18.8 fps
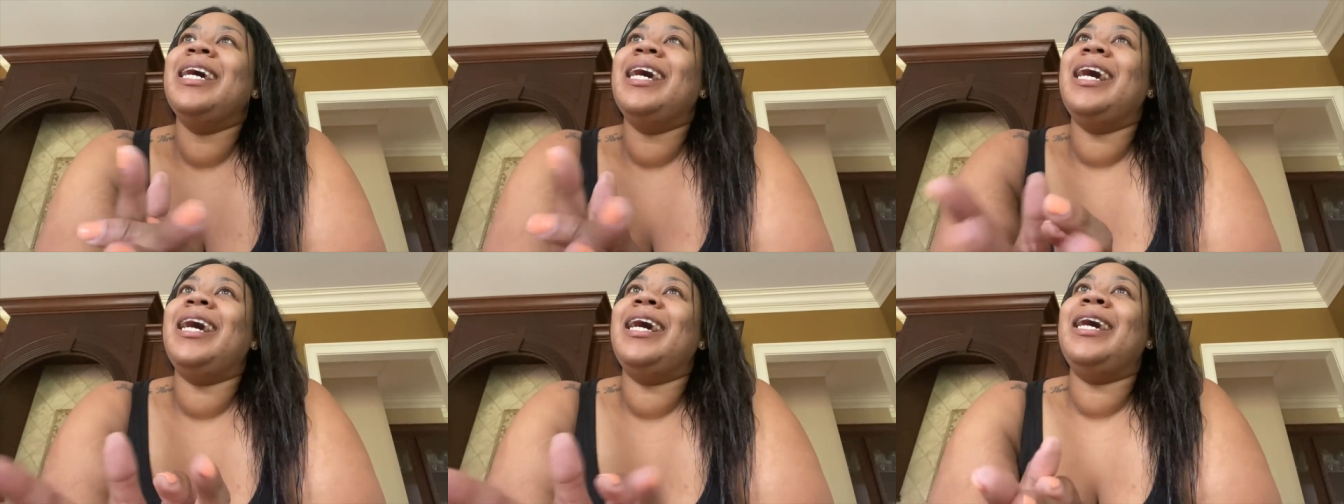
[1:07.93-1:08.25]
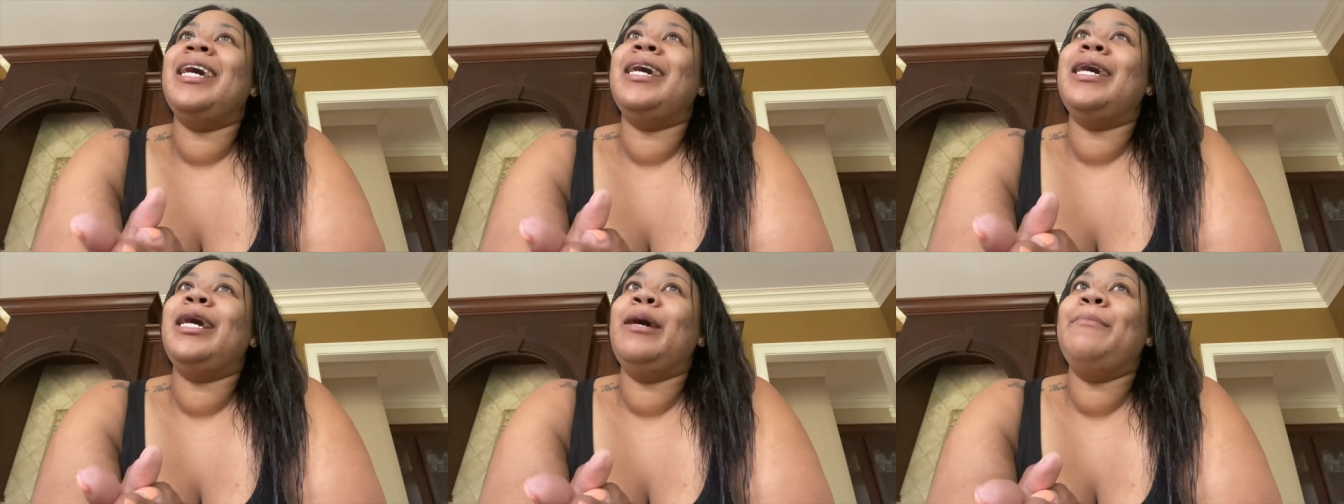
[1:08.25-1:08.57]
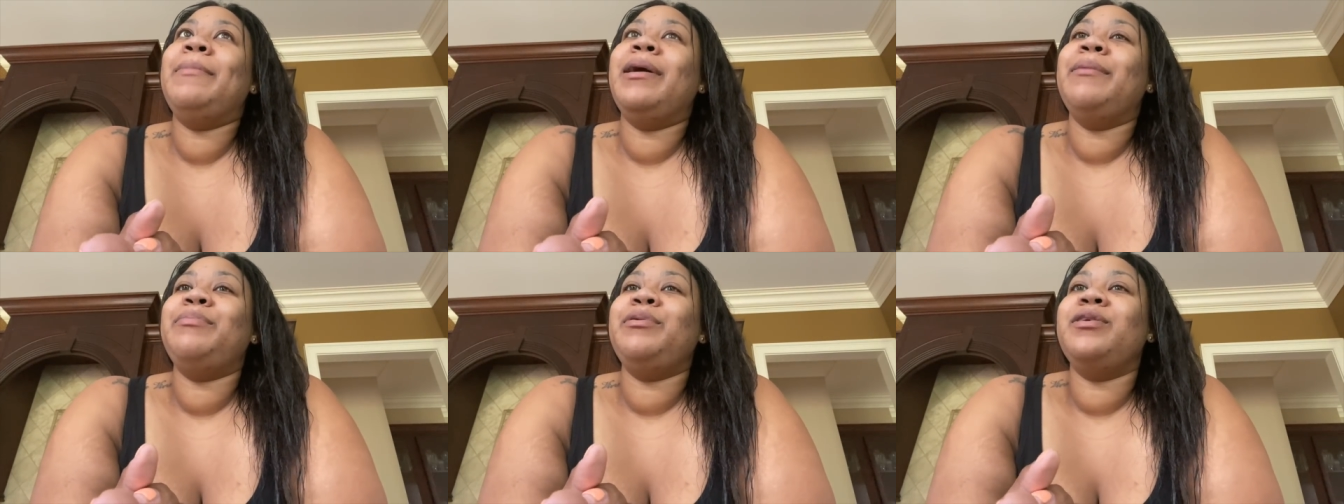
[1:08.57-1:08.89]
Uh,
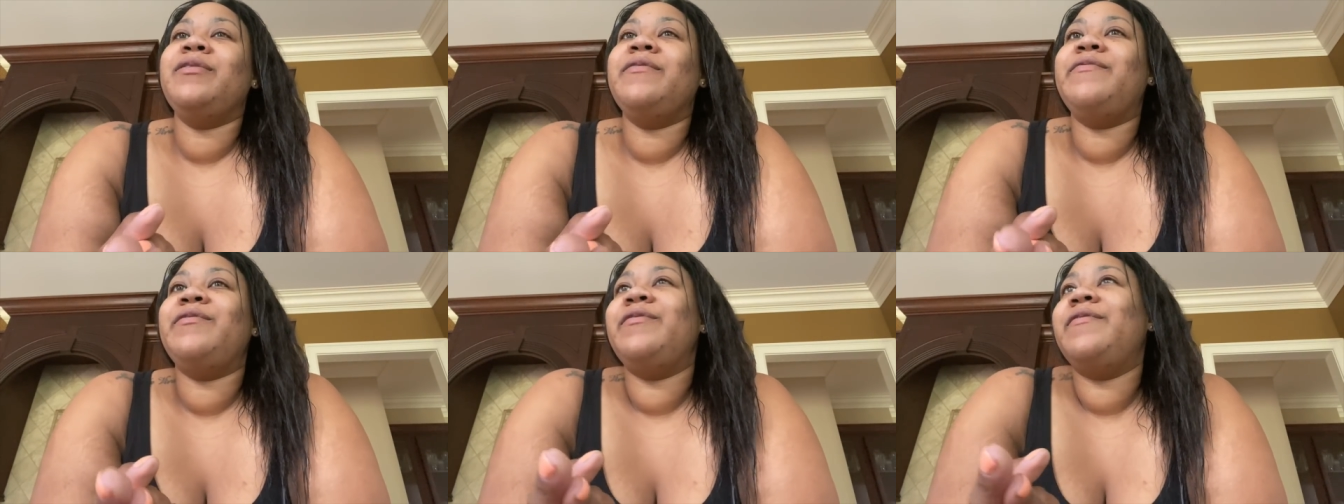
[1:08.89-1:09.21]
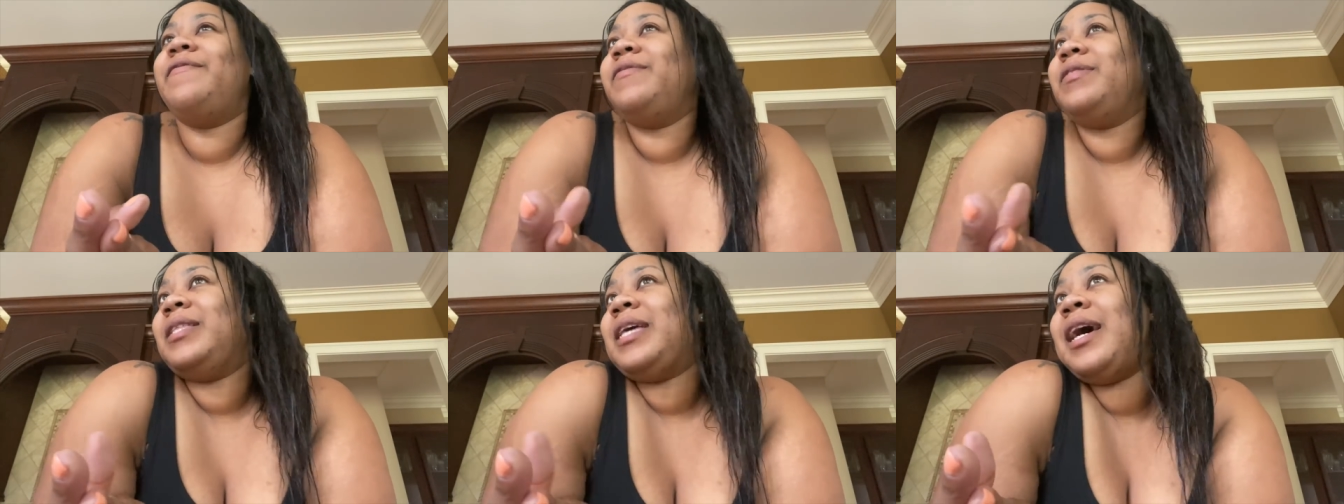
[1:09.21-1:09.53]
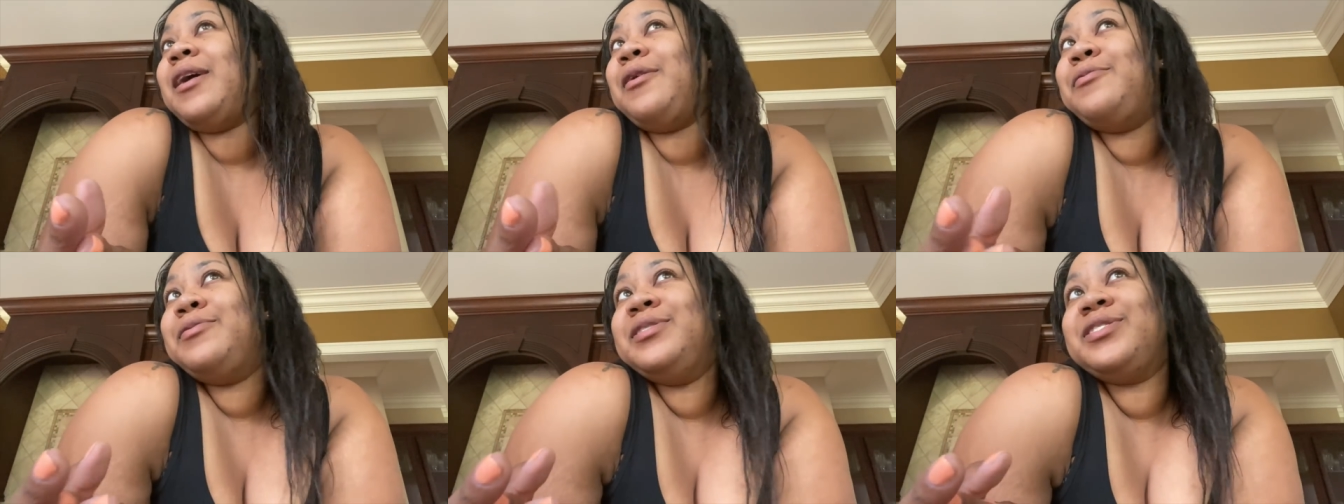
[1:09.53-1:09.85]
my beautiful
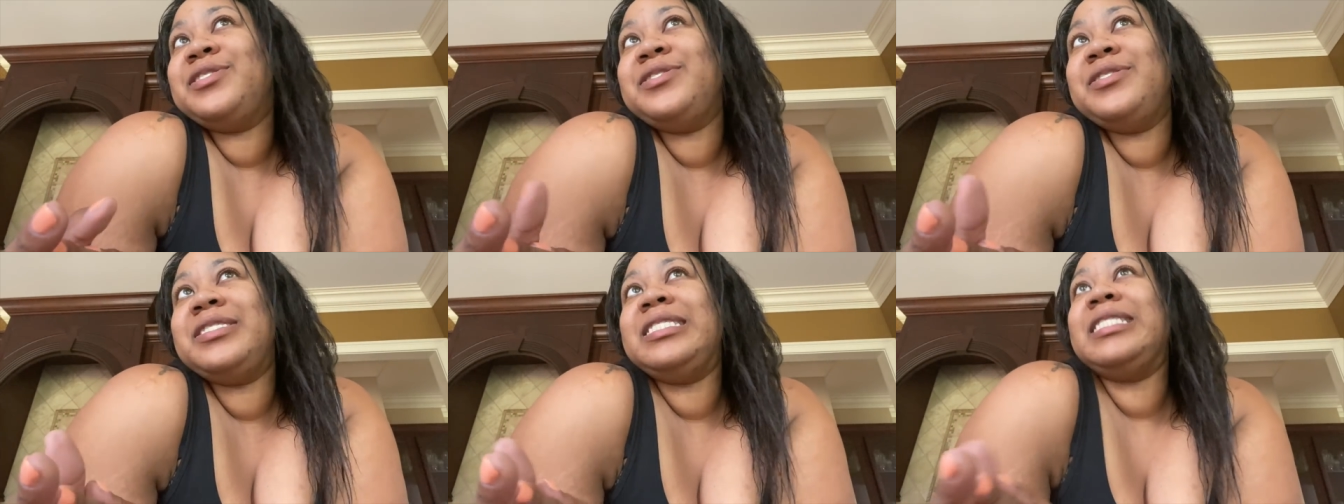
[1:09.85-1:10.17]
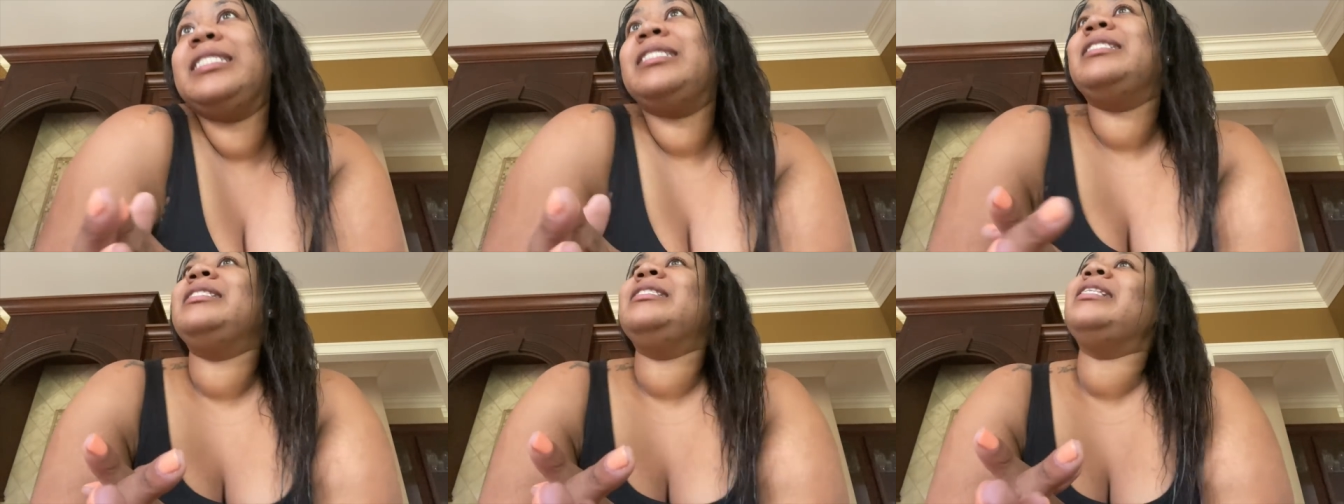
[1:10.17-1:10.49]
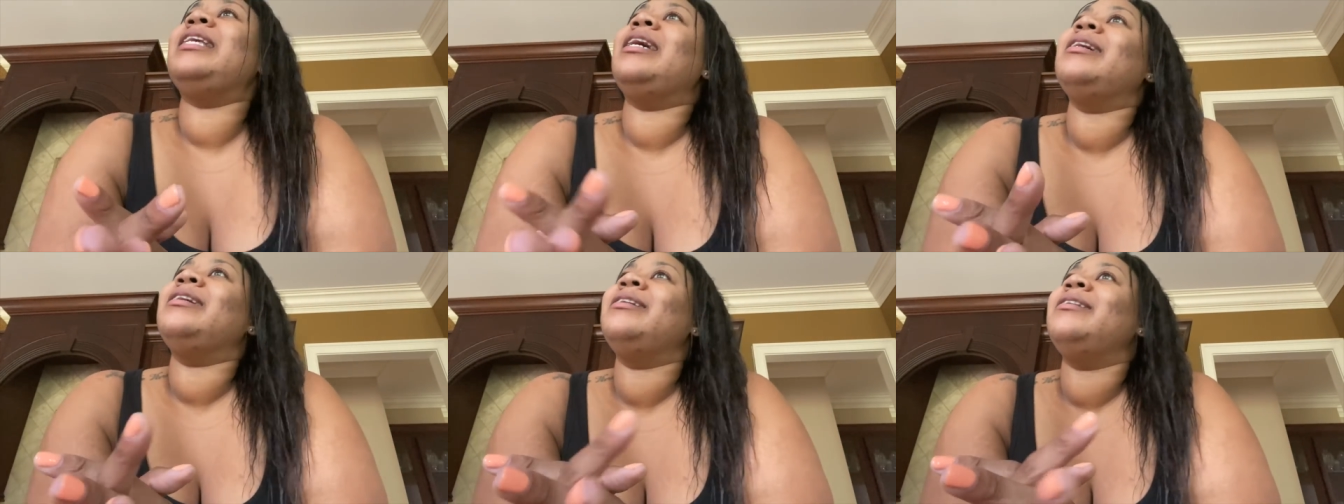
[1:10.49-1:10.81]
flowers are still
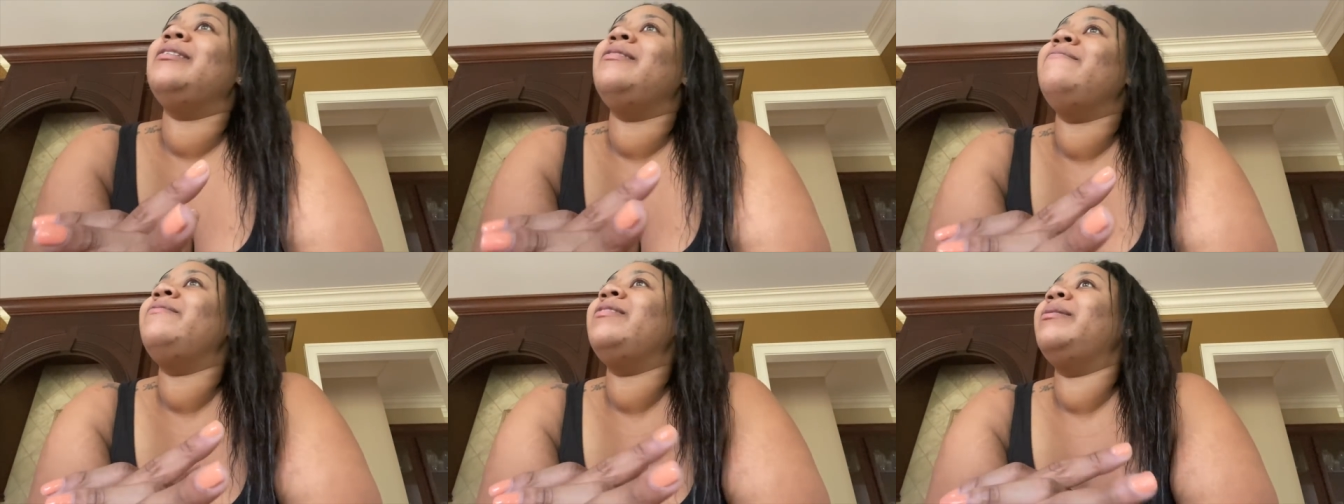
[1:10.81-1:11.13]
alive.